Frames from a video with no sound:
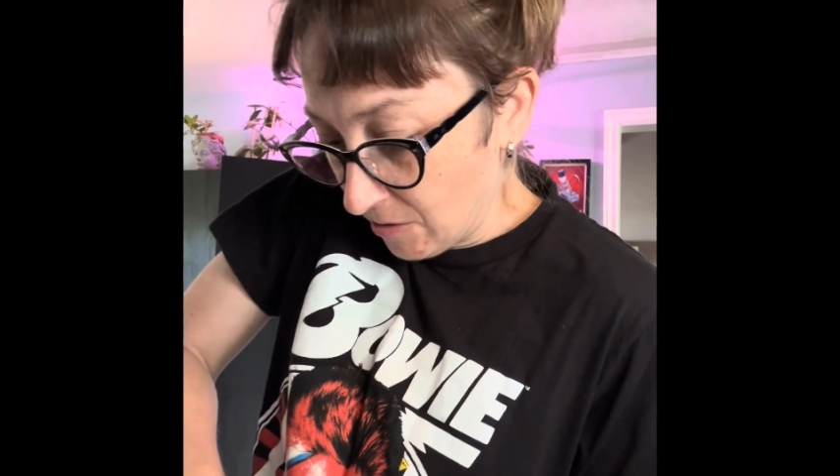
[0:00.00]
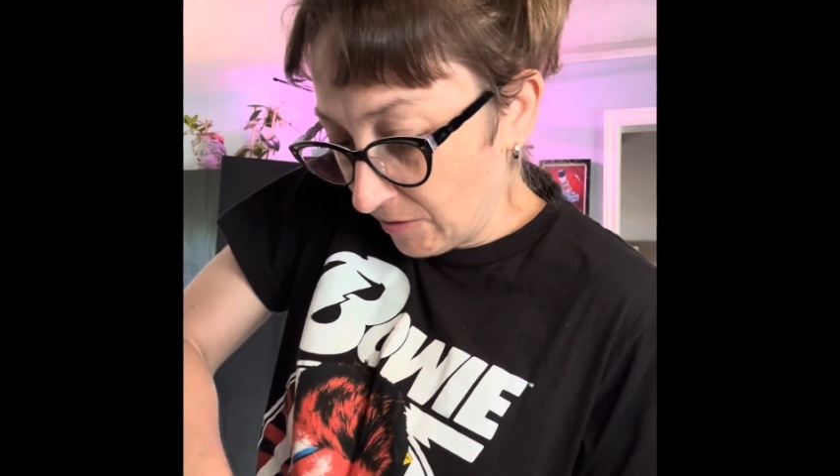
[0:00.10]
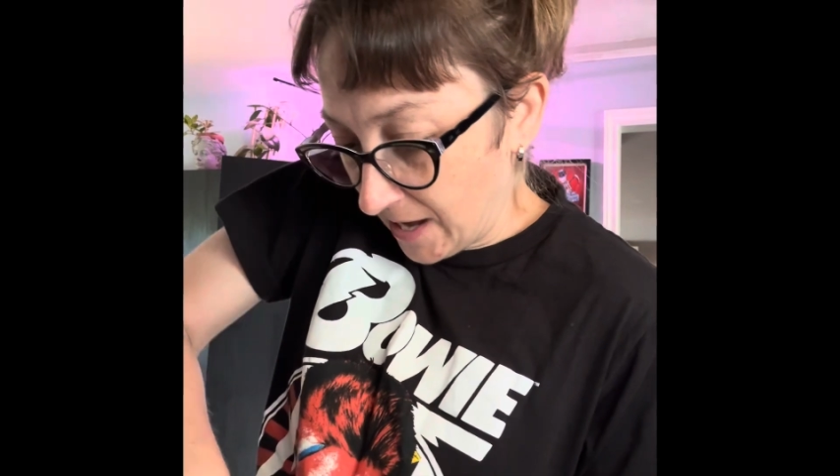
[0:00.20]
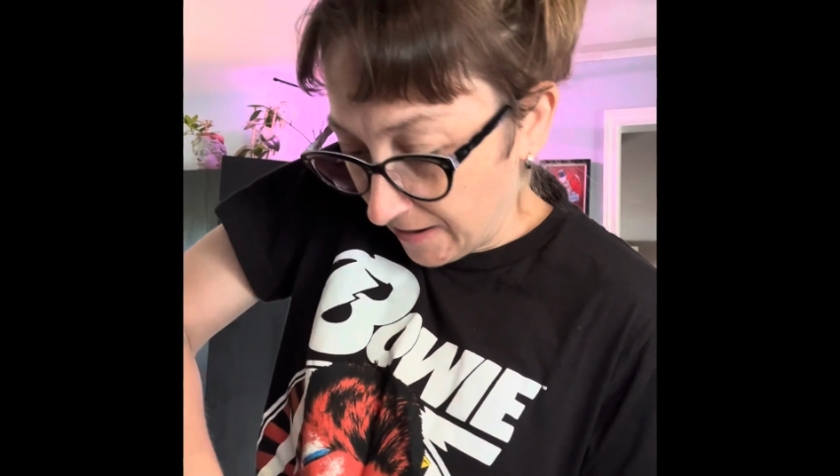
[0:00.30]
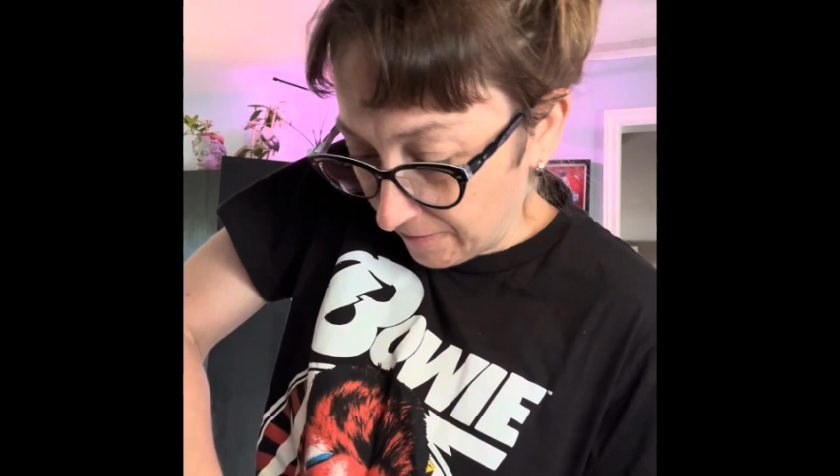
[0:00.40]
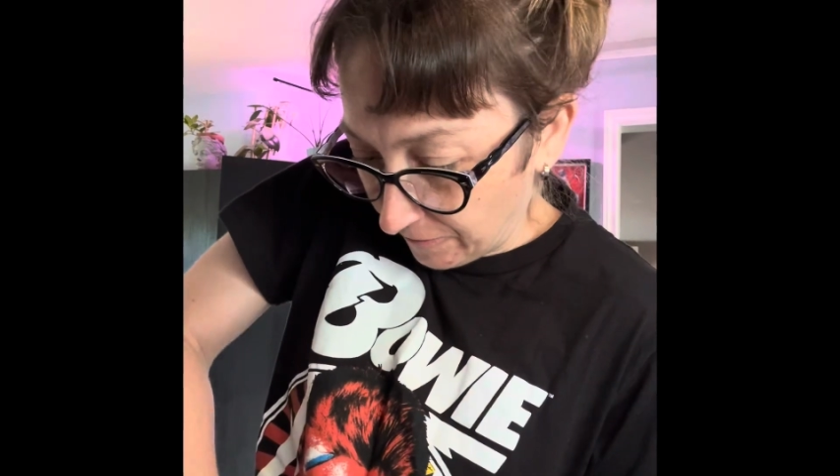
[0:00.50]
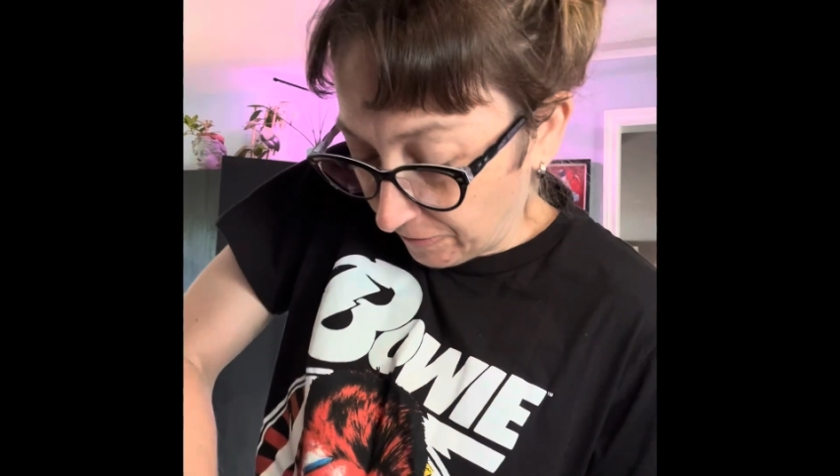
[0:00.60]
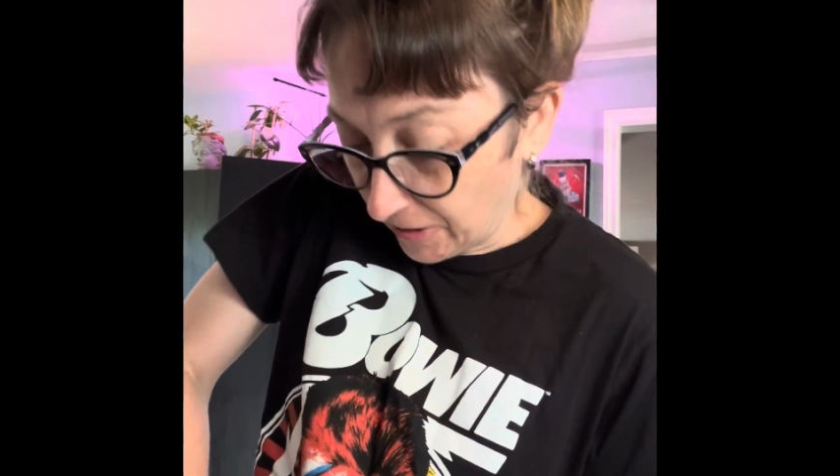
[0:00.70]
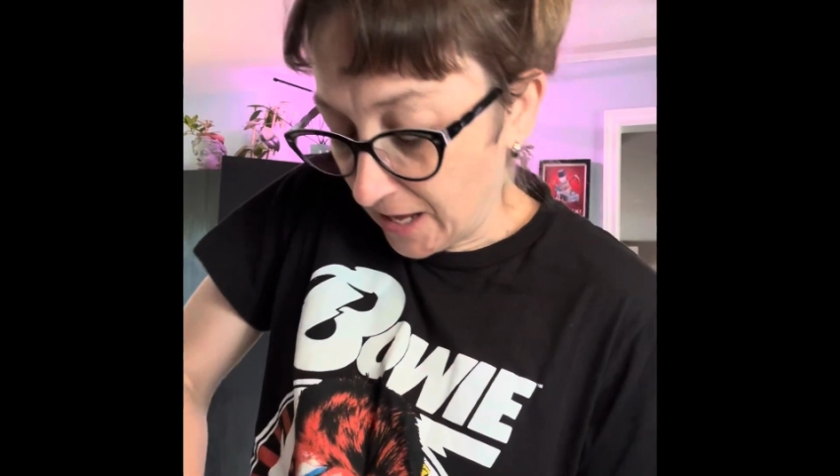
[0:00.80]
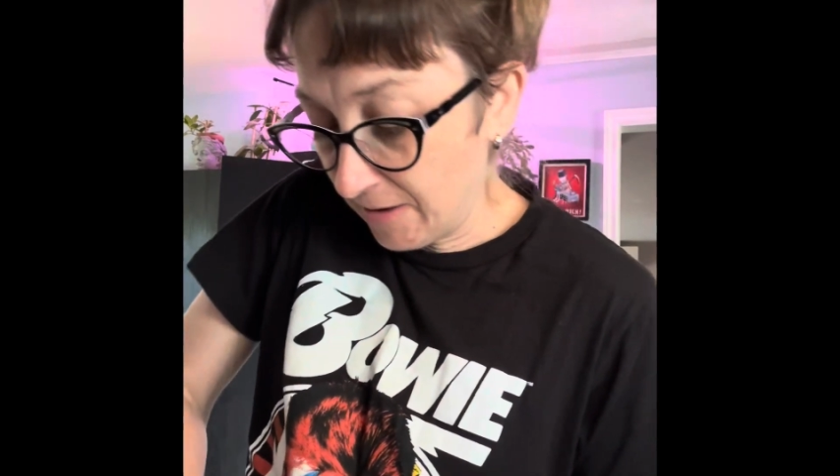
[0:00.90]
that
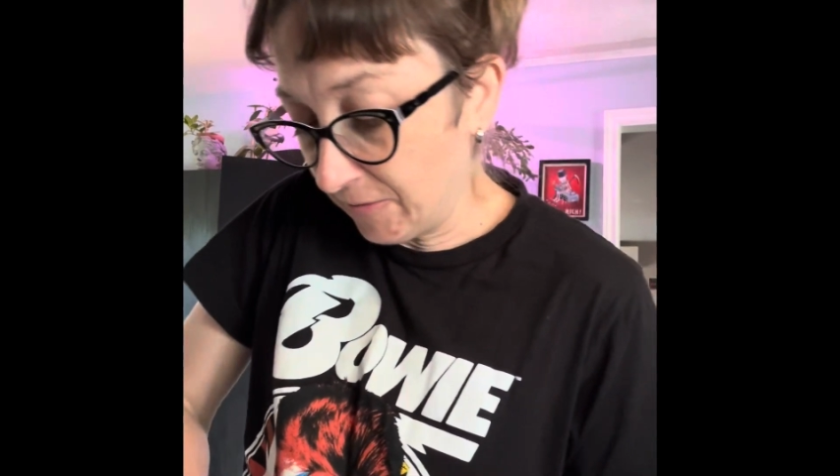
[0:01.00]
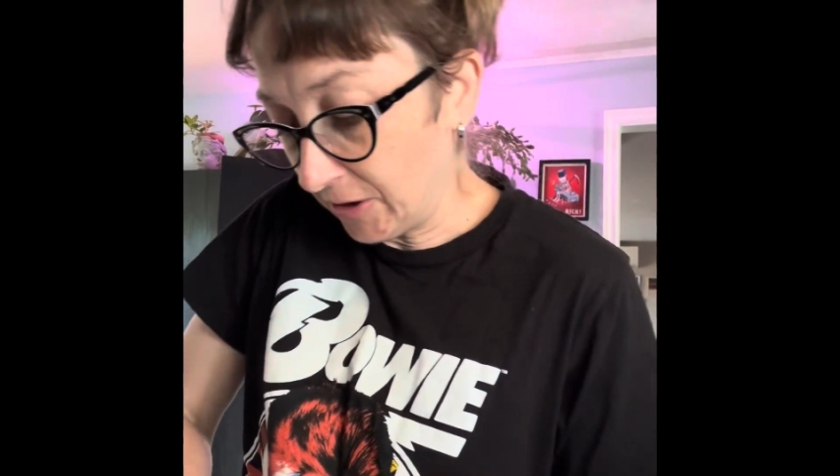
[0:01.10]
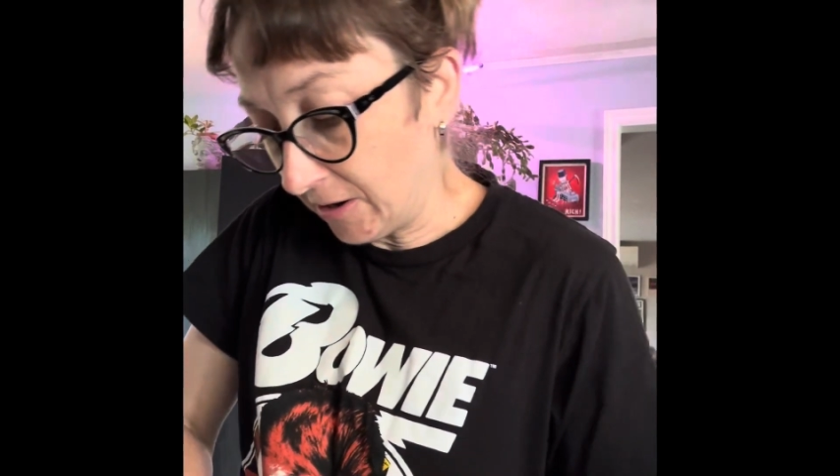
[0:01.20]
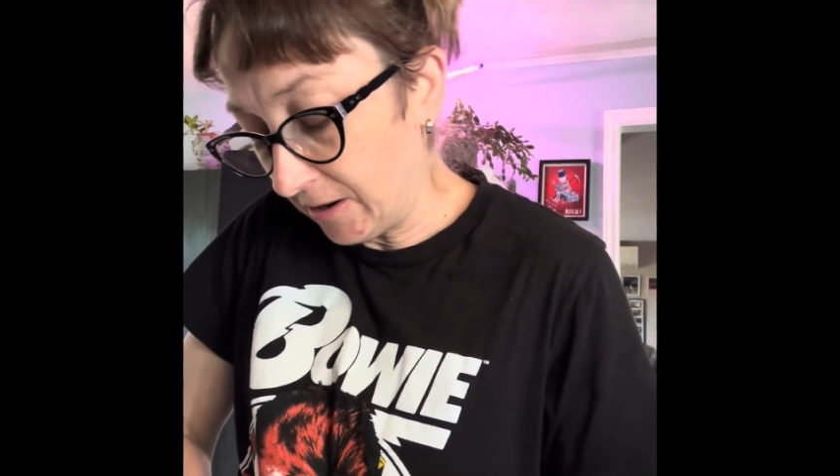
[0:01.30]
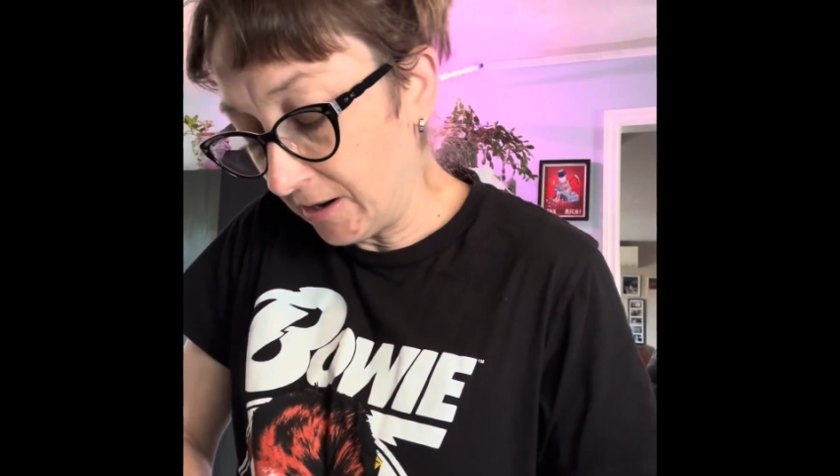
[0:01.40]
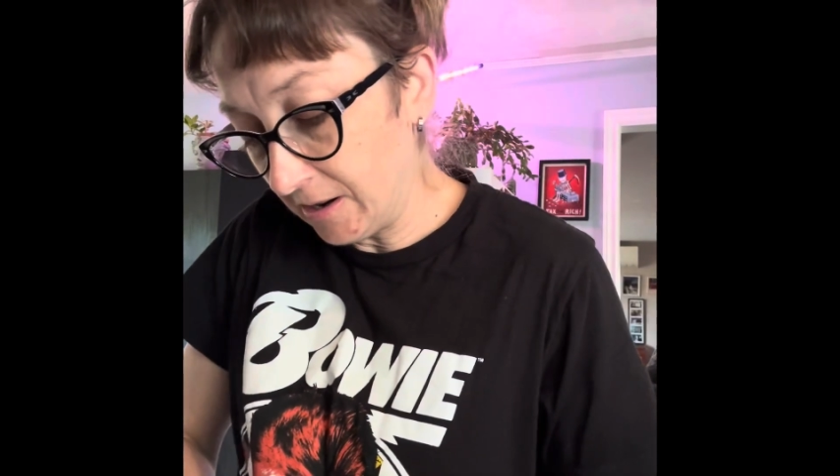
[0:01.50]
flavor